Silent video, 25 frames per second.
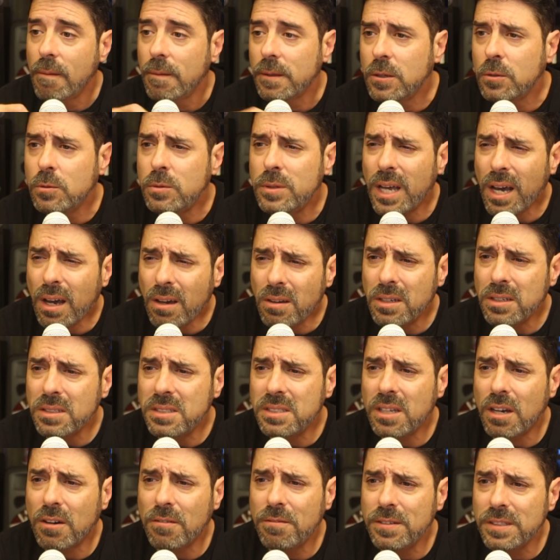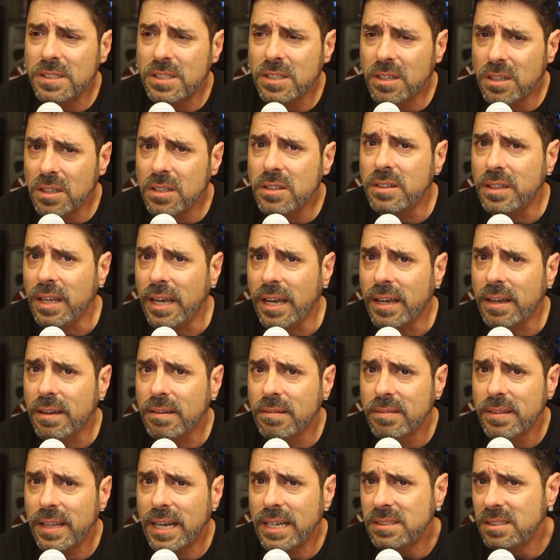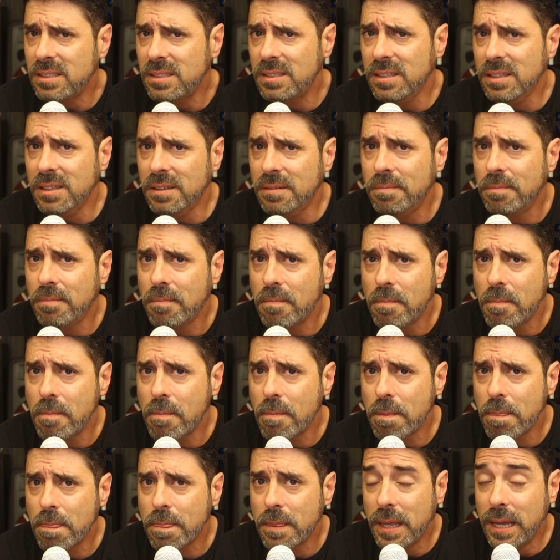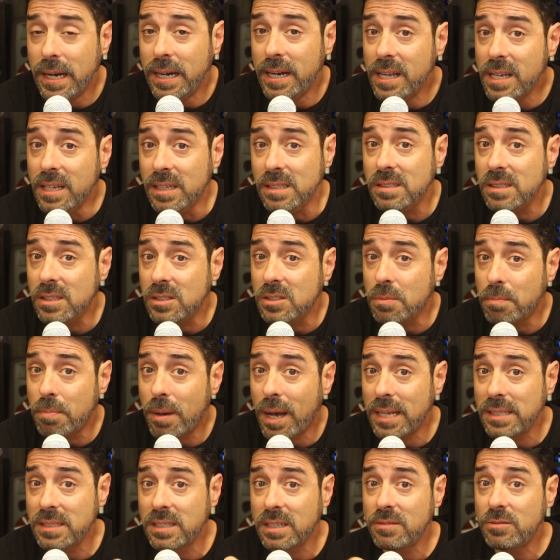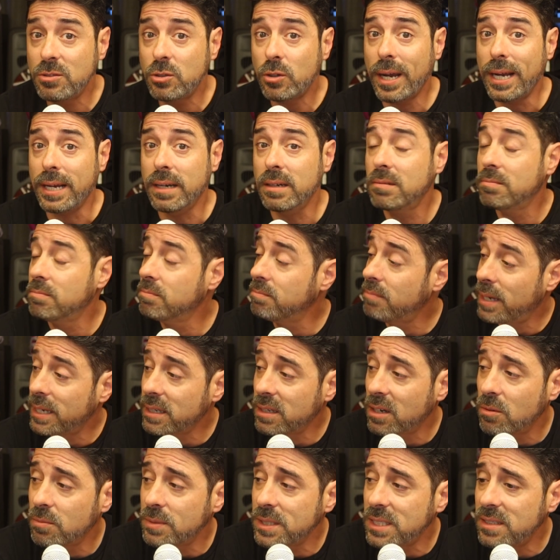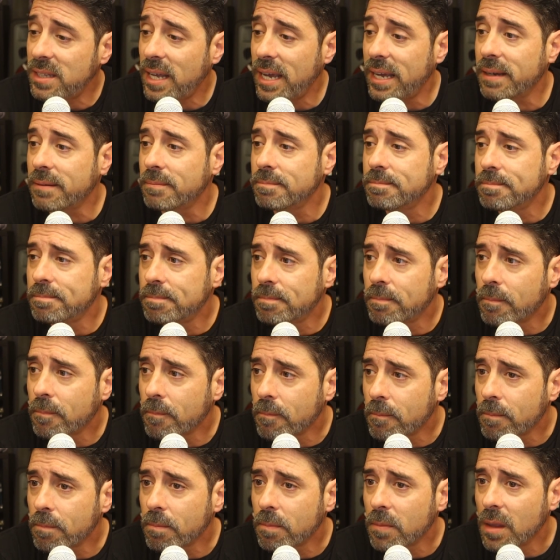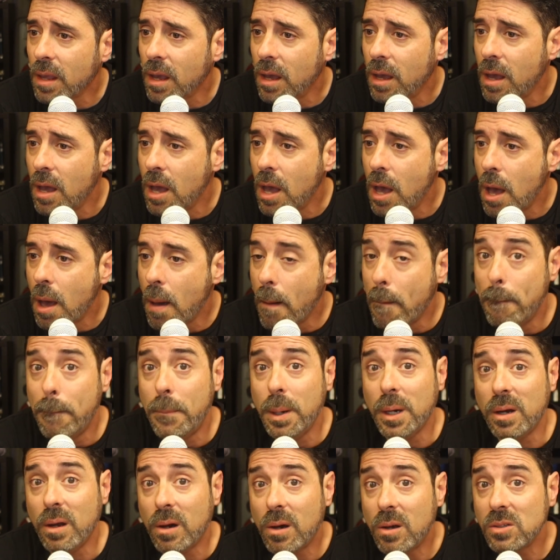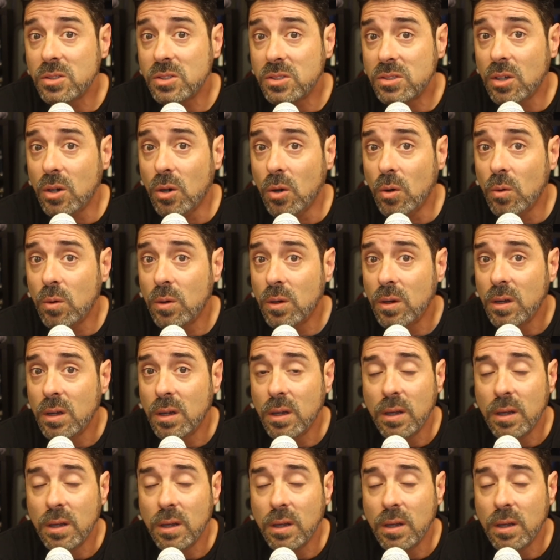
You tell yourself is a good thing. And it is. It's a positive trait. Make no mistake. But also,